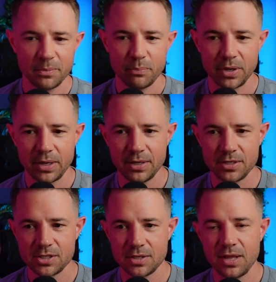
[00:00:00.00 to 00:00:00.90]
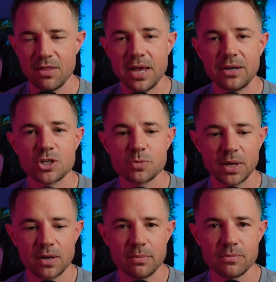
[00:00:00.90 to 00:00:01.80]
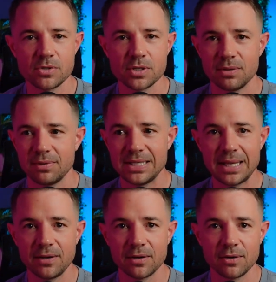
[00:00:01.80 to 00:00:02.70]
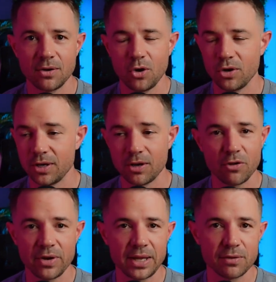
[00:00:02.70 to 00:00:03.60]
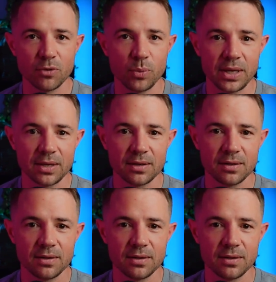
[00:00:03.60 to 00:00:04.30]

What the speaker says: But it then just becomes dinner on another night of the week.